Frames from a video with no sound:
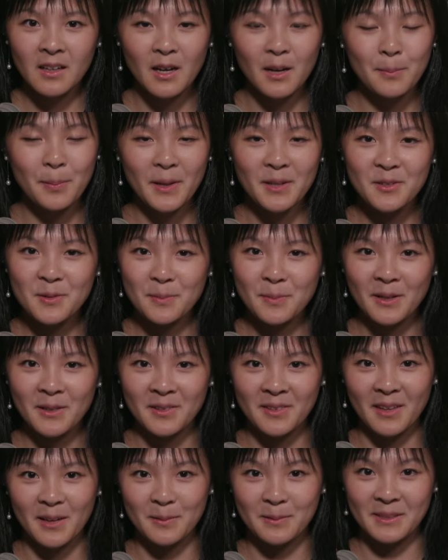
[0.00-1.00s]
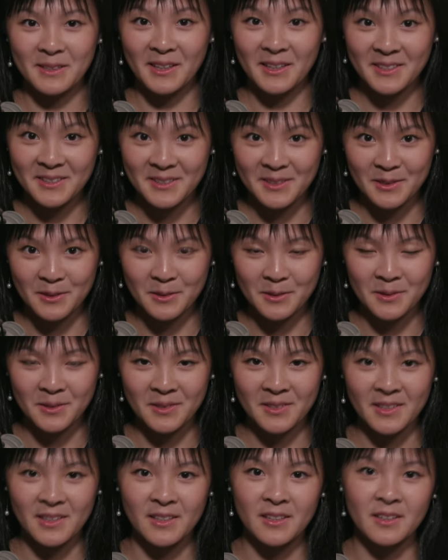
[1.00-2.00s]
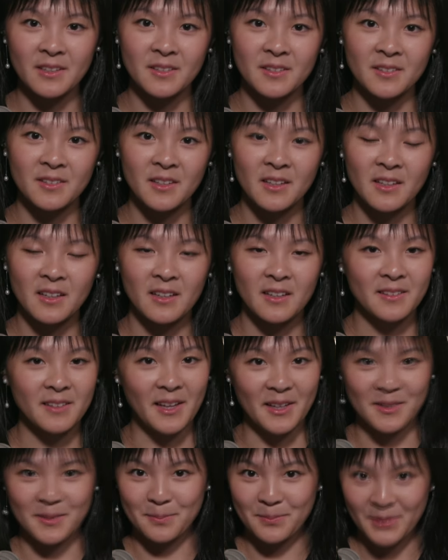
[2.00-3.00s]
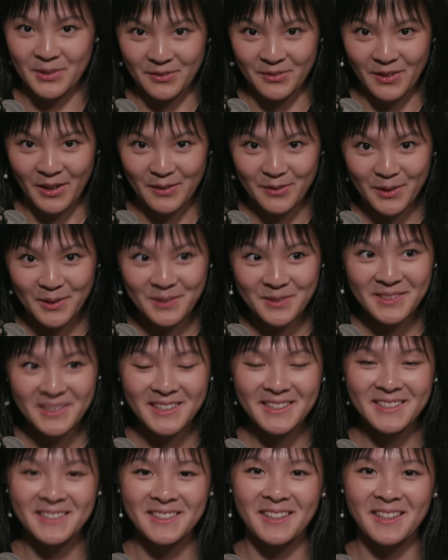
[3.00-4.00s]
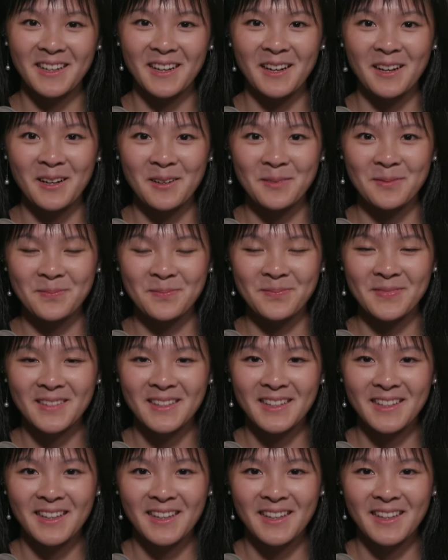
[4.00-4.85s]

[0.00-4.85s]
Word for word: a benchmark that we like to use is the S&P 500. Um,